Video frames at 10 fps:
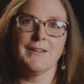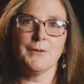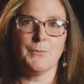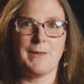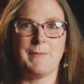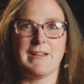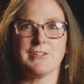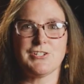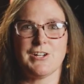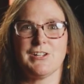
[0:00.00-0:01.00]
Here at
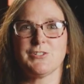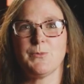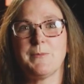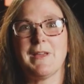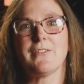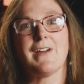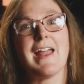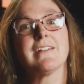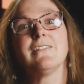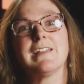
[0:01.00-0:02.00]
Waymaker Church, we make
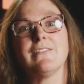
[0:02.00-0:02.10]
radical